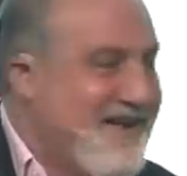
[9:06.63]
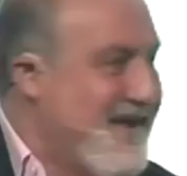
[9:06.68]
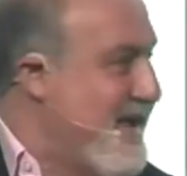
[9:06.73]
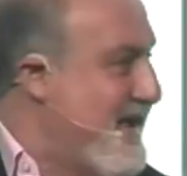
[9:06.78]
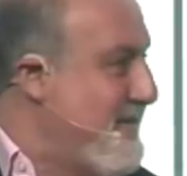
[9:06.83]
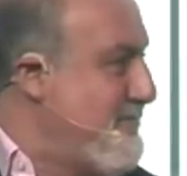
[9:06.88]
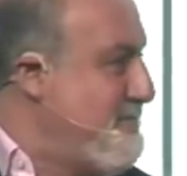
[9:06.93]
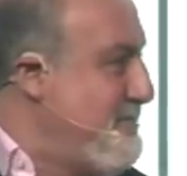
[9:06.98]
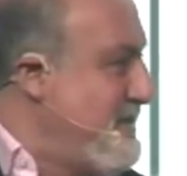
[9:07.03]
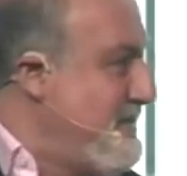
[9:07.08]

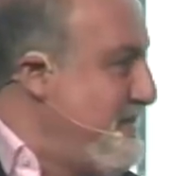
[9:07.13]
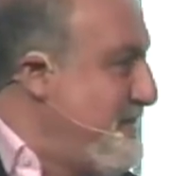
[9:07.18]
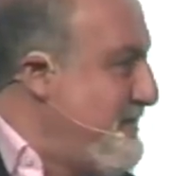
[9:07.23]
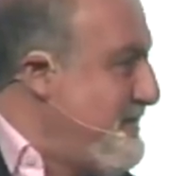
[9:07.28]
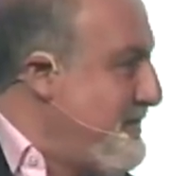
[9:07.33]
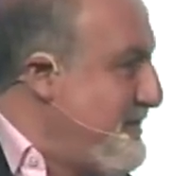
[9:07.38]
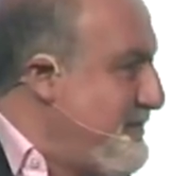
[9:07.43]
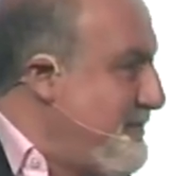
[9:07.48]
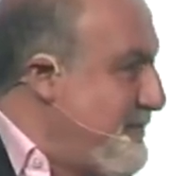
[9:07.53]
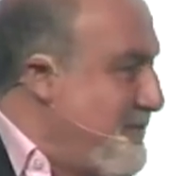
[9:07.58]
And
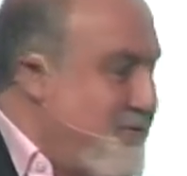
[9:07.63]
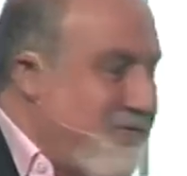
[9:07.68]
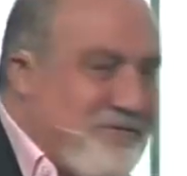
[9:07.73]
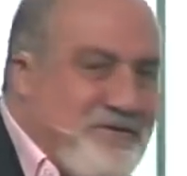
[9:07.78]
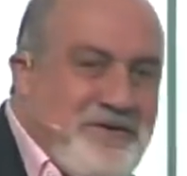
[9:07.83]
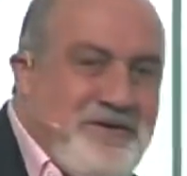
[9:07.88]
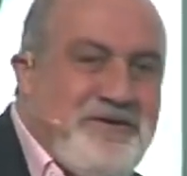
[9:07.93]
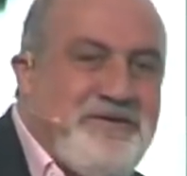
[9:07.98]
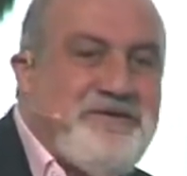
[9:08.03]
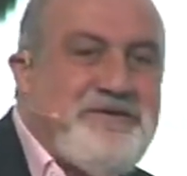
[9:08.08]
businesses where you're
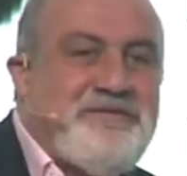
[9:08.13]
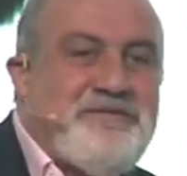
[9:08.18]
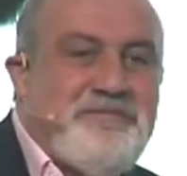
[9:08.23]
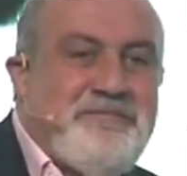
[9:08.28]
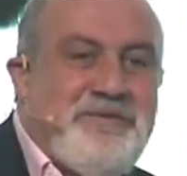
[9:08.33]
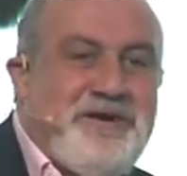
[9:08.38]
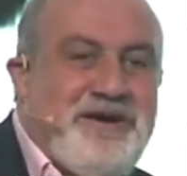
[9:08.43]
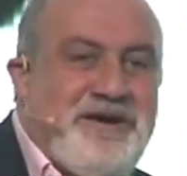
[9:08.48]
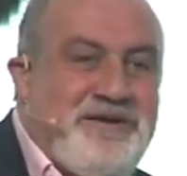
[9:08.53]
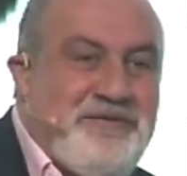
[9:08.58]
judged
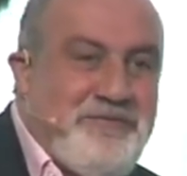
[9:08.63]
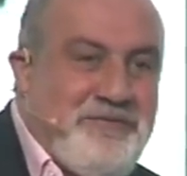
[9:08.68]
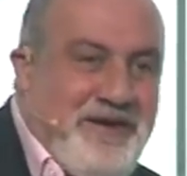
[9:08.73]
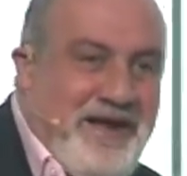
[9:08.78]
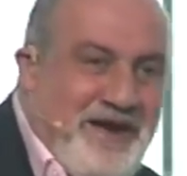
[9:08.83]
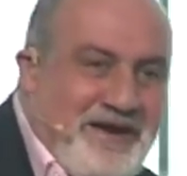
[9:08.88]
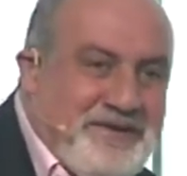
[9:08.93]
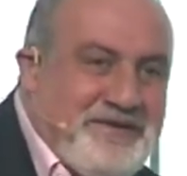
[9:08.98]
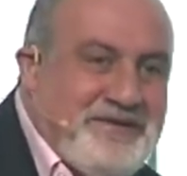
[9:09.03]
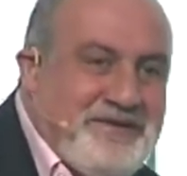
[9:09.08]
by
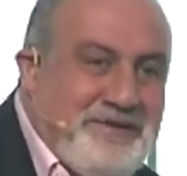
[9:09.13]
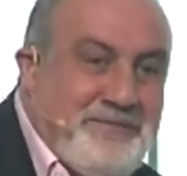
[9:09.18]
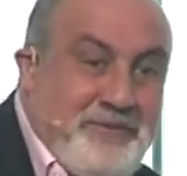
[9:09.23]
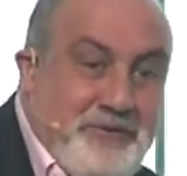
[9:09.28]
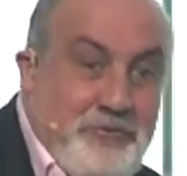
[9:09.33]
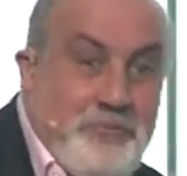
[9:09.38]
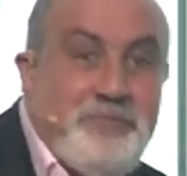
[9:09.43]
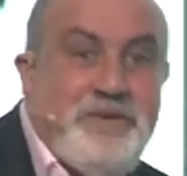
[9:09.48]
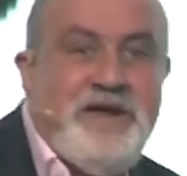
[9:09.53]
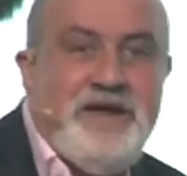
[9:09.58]
reality, by
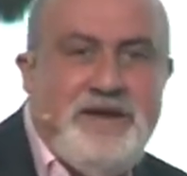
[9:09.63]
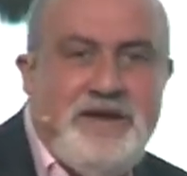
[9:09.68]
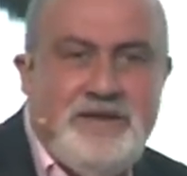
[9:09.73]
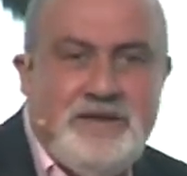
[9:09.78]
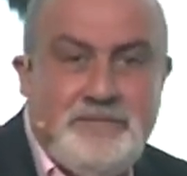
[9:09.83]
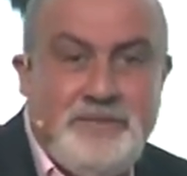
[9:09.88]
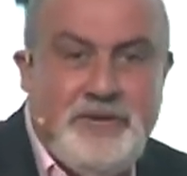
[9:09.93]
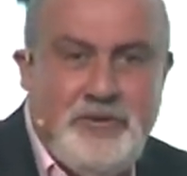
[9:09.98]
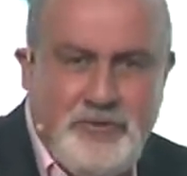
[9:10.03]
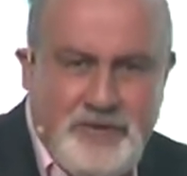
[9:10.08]
your
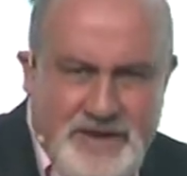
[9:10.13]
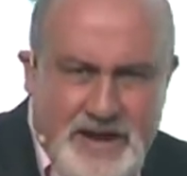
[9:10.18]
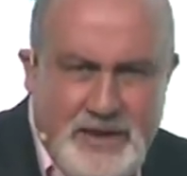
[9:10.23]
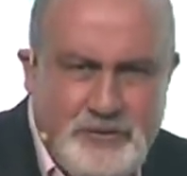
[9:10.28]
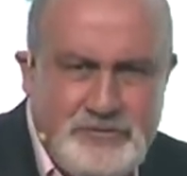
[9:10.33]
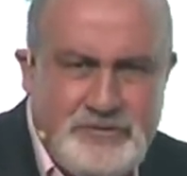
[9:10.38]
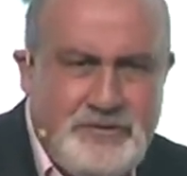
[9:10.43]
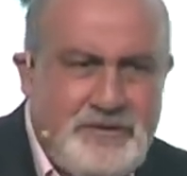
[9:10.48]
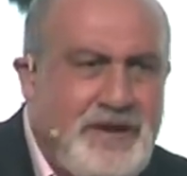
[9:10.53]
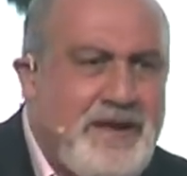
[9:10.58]
P&L, by your
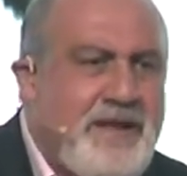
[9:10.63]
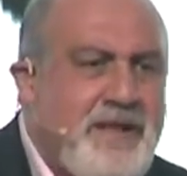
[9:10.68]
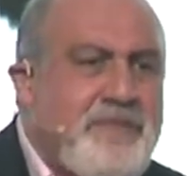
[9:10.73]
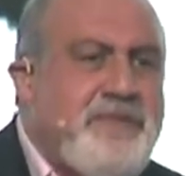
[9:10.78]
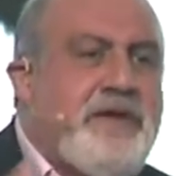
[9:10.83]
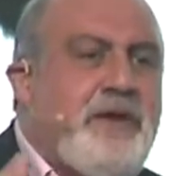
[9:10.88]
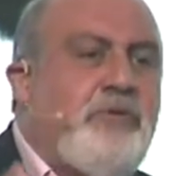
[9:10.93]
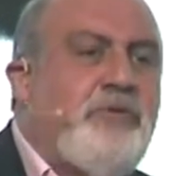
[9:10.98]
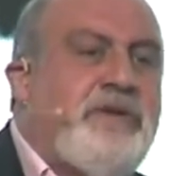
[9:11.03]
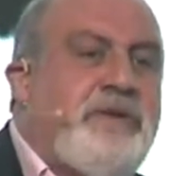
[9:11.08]
accountant.
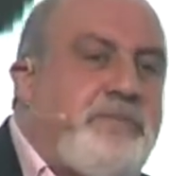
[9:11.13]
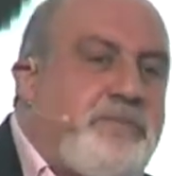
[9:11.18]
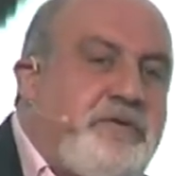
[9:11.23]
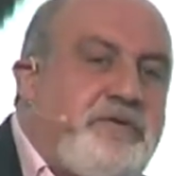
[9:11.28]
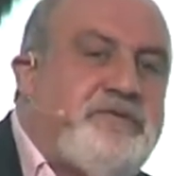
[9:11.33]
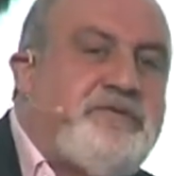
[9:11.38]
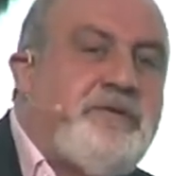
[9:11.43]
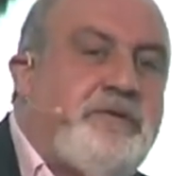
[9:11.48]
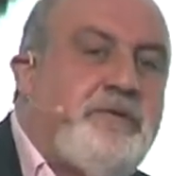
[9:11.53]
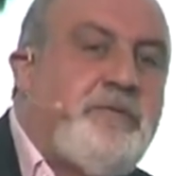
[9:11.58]
The only
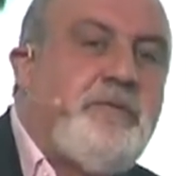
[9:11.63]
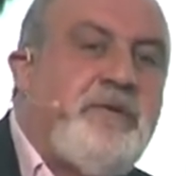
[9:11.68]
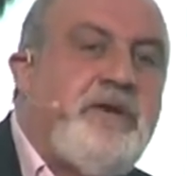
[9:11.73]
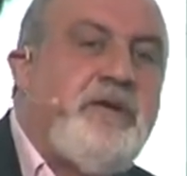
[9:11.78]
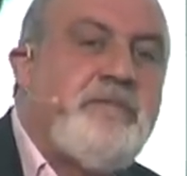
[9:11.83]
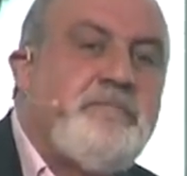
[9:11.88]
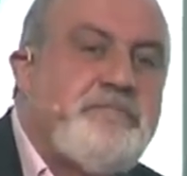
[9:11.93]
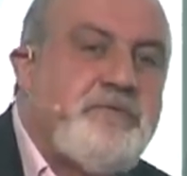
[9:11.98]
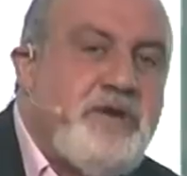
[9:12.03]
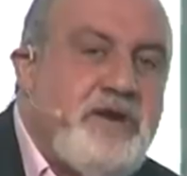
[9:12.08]
person you want
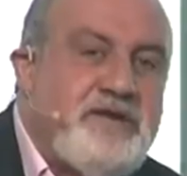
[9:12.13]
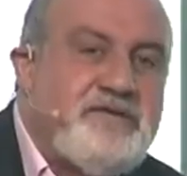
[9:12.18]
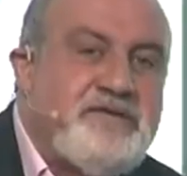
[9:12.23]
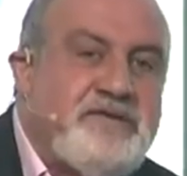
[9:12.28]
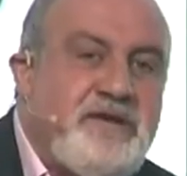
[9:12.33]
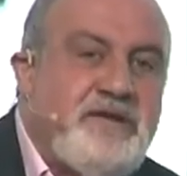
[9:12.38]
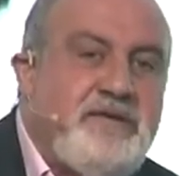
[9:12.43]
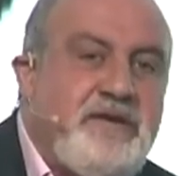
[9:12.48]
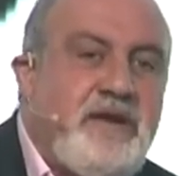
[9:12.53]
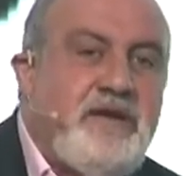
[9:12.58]
to
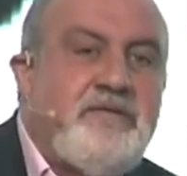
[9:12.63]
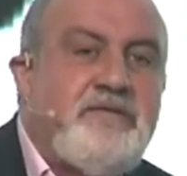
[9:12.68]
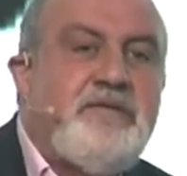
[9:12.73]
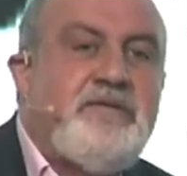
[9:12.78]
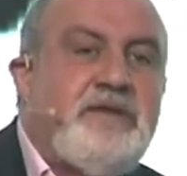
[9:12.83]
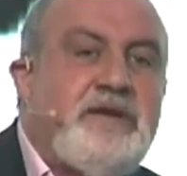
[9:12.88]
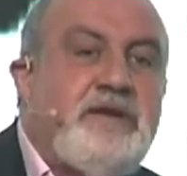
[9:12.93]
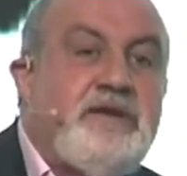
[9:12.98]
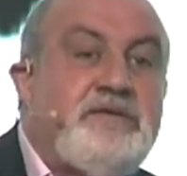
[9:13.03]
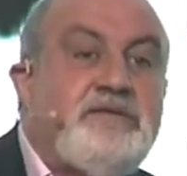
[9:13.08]
impress at the end of the
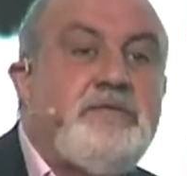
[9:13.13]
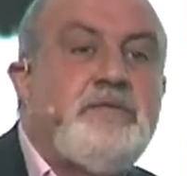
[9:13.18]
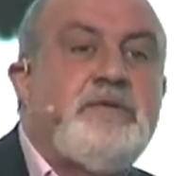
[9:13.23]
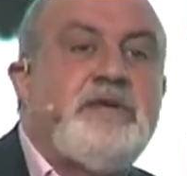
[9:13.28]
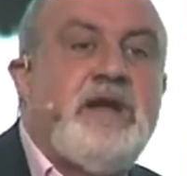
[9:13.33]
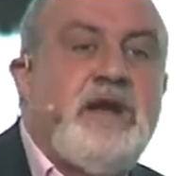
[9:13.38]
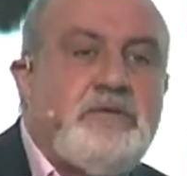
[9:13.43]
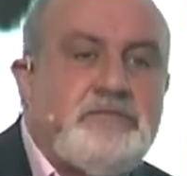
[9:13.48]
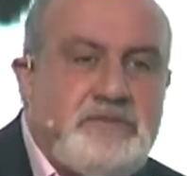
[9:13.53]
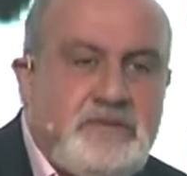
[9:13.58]
day is your
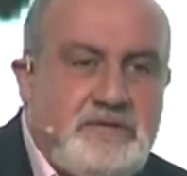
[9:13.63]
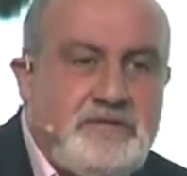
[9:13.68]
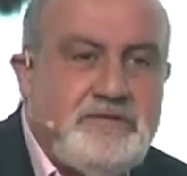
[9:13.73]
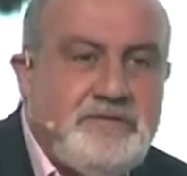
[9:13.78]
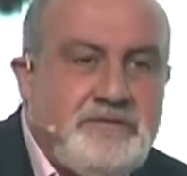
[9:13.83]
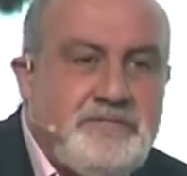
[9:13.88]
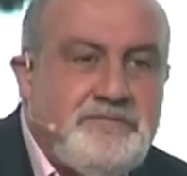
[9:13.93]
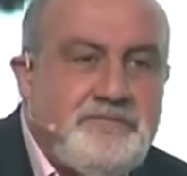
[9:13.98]
accountant.